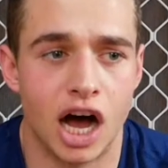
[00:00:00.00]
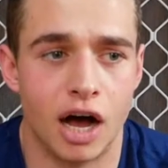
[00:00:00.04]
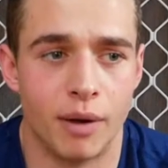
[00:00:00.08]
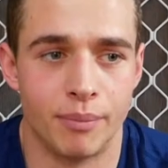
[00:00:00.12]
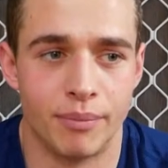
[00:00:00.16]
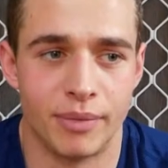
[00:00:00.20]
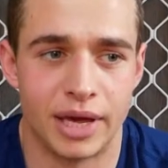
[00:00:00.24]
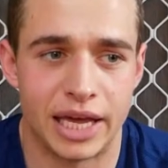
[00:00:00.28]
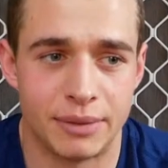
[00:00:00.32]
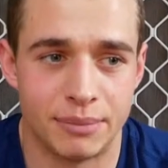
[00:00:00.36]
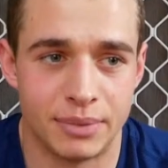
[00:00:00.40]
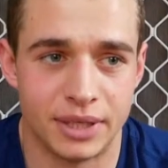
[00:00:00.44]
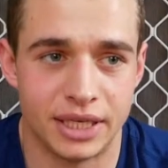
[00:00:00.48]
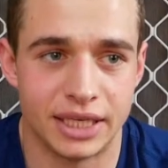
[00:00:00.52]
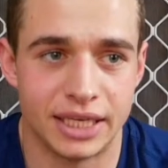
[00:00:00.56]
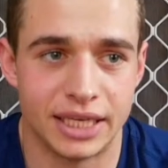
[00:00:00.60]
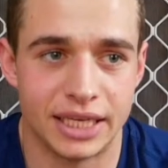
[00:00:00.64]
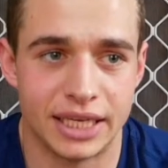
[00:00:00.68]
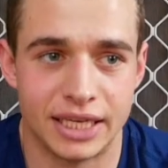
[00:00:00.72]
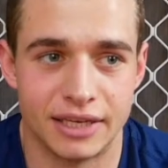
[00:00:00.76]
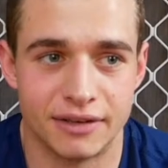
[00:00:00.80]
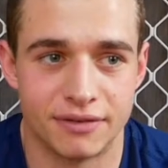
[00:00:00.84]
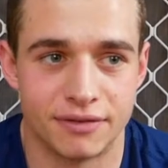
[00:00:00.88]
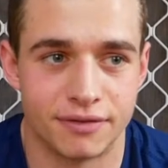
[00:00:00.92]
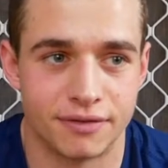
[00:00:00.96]

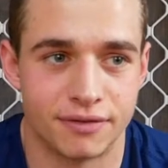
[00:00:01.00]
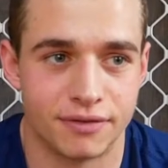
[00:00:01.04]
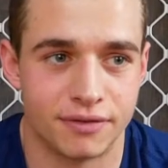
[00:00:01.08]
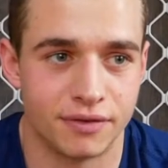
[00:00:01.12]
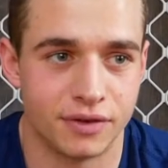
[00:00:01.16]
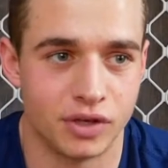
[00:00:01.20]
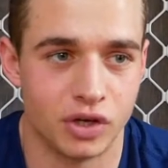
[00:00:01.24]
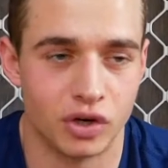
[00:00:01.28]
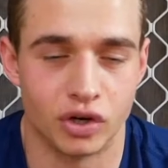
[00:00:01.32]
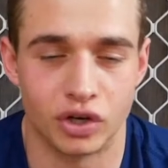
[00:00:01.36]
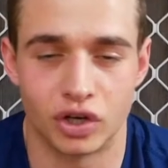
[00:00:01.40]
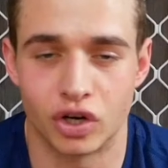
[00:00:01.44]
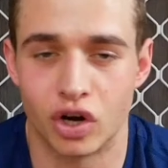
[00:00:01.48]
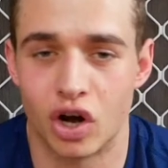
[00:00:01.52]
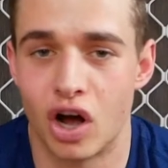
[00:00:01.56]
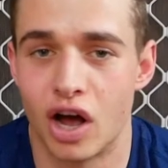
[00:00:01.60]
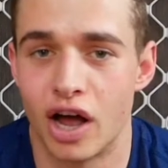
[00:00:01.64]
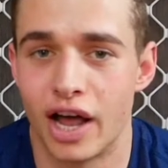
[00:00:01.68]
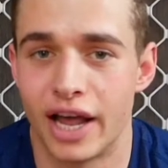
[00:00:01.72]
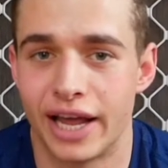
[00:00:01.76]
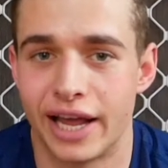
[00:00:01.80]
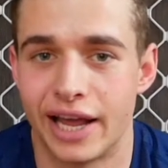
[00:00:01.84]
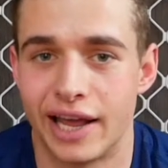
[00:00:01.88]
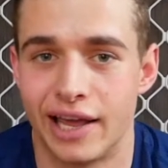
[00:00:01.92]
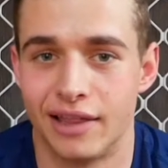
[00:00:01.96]
Maybe if you're a
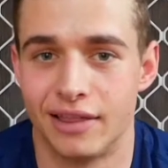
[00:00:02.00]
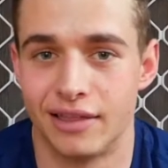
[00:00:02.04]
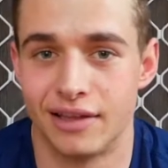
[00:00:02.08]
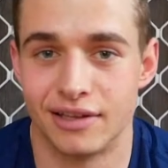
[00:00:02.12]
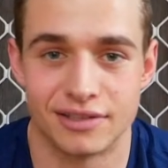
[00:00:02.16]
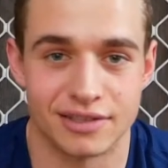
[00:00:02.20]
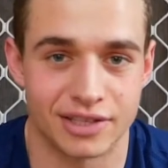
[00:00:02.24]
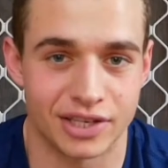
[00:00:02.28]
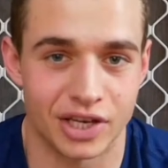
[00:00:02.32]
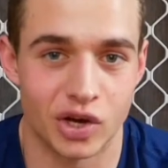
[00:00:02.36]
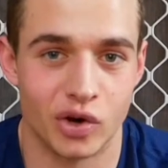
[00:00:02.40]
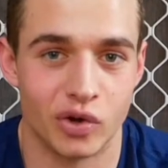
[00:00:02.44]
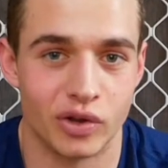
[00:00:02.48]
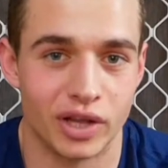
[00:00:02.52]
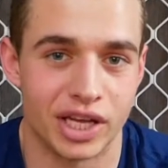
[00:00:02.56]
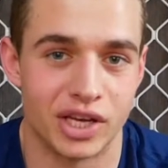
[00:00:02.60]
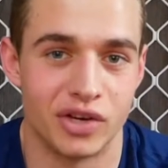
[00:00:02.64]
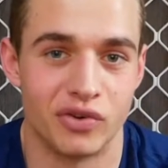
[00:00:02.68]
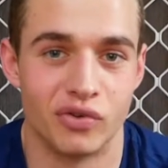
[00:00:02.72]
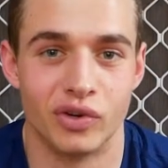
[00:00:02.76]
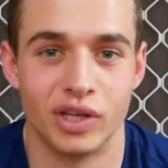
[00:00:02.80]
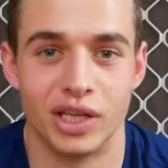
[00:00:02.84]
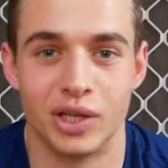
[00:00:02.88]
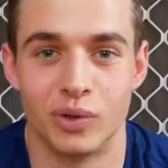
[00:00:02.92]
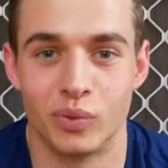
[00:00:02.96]
guy and there's a girl that
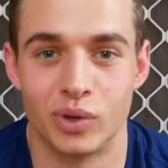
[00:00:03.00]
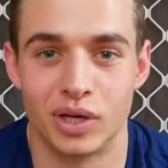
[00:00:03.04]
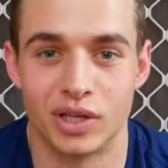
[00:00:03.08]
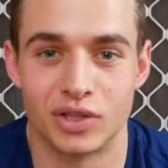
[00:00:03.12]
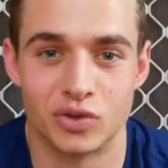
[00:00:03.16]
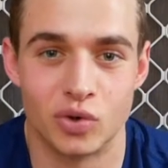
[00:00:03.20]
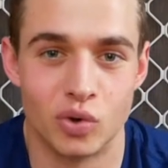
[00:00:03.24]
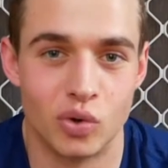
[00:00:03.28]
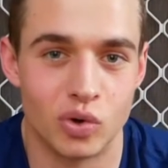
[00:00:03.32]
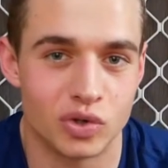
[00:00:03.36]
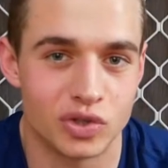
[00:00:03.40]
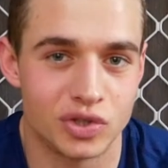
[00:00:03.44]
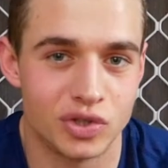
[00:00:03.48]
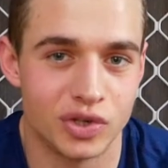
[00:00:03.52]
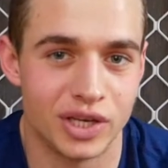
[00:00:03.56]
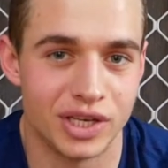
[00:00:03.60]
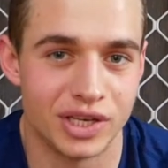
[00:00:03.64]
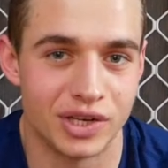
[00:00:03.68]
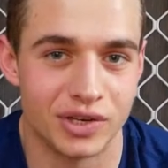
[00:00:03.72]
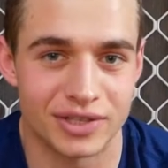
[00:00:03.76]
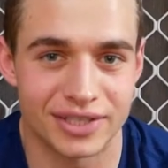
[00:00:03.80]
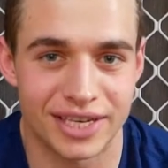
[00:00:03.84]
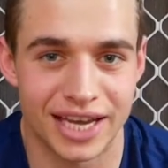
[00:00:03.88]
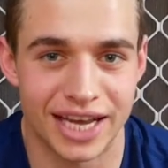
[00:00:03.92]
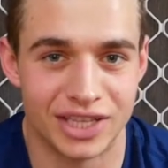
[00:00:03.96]
you really want to talk to and
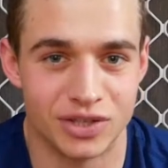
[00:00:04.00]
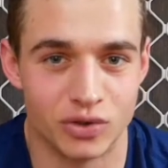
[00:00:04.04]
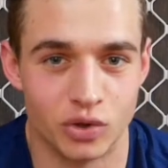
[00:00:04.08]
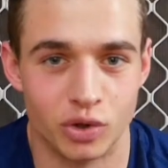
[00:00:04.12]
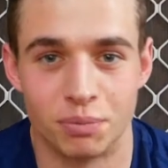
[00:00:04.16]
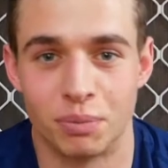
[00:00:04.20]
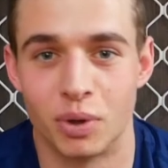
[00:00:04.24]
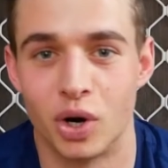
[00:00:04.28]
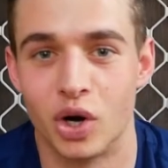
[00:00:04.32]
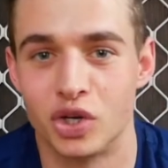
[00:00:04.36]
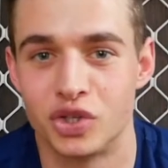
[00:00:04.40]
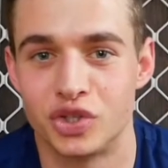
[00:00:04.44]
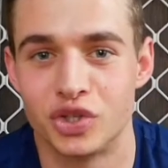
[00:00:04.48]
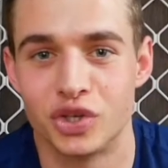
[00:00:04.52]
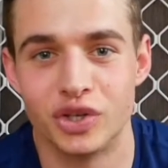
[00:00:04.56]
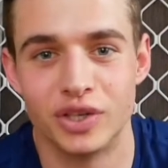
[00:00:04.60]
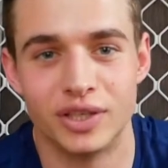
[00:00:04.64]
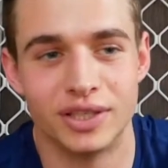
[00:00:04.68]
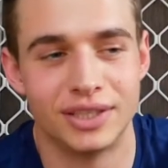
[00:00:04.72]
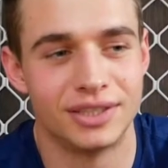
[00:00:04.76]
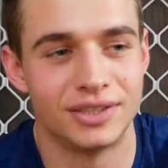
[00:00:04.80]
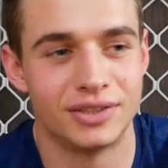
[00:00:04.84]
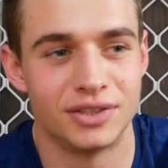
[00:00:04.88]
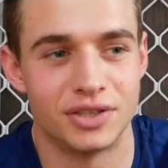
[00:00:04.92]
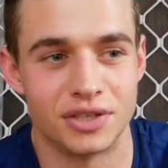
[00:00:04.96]
you're scared to approach her,
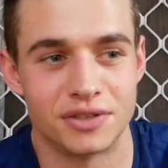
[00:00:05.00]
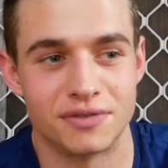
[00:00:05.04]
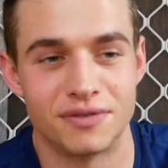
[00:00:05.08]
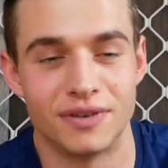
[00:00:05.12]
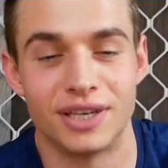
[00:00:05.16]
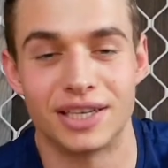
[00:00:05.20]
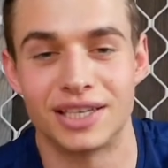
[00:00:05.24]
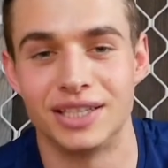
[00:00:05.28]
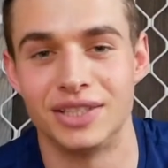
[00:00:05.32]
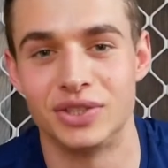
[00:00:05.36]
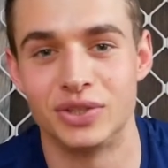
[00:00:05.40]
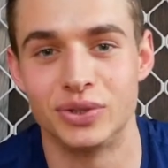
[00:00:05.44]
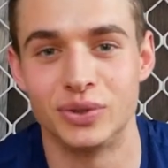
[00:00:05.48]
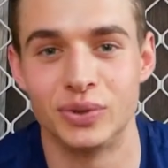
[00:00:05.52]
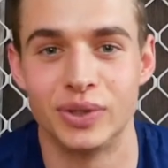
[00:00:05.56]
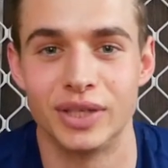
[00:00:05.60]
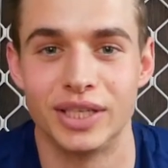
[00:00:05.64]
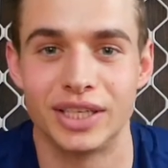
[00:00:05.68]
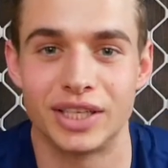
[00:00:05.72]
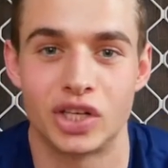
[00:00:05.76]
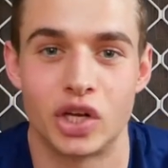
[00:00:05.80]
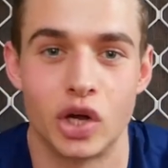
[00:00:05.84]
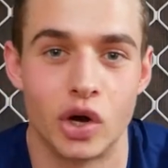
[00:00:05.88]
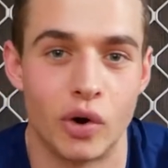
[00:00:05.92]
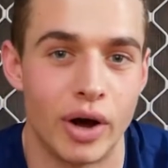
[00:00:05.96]
just fucking do
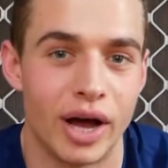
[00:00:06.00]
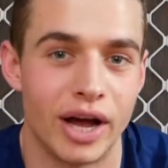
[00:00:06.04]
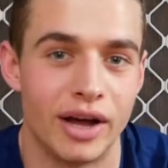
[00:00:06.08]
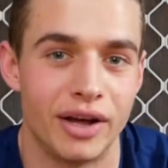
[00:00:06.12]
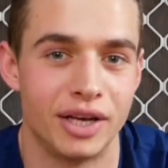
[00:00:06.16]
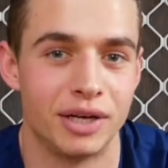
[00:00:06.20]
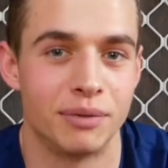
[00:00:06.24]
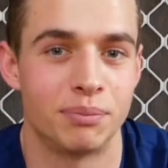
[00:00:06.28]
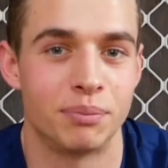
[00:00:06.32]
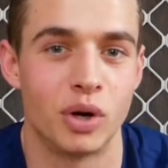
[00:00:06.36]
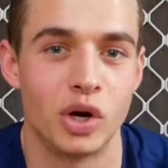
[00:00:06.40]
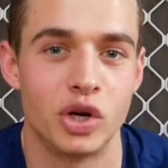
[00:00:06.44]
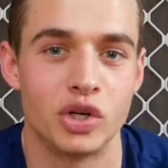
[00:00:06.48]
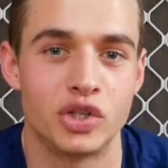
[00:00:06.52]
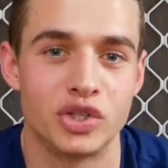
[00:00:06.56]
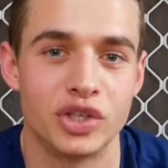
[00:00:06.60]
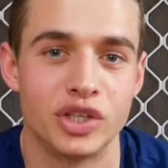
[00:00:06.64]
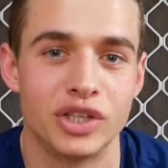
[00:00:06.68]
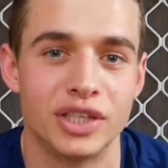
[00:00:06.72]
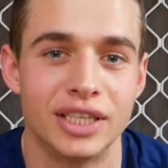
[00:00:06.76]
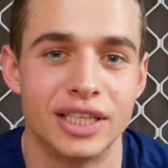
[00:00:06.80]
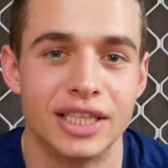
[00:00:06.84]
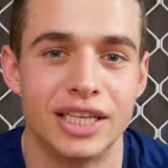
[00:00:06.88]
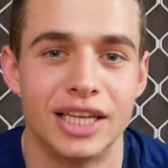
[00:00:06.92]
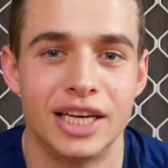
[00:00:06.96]
it. Go out and approach
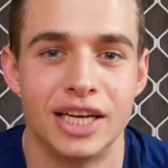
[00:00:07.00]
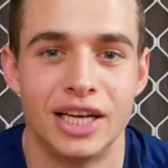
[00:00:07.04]
her.